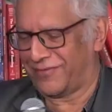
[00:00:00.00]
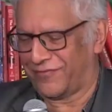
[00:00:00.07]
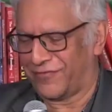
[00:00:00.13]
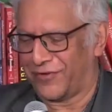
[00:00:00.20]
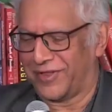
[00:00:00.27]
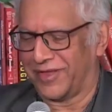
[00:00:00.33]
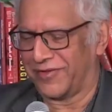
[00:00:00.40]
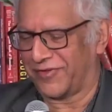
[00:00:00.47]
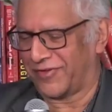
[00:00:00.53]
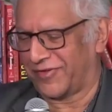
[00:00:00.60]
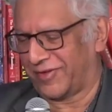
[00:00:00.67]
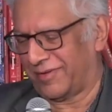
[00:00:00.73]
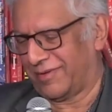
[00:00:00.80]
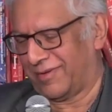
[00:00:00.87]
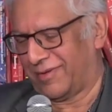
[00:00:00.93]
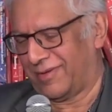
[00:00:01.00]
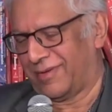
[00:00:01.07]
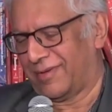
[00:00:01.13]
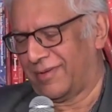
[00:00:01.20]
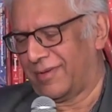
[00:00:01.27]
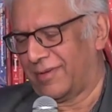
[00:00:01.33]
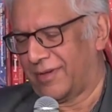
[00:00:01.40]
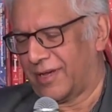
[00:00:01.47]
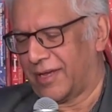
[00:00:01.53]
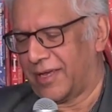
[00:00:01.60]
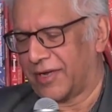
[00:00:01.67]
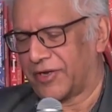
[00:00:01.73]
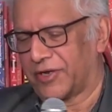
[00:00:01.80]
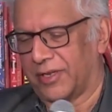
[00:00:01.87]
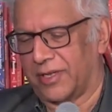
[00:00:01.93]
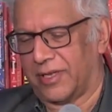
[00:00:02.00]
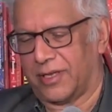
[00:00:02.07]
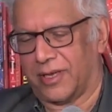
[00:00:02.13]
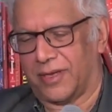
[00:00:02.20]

for this. I actually,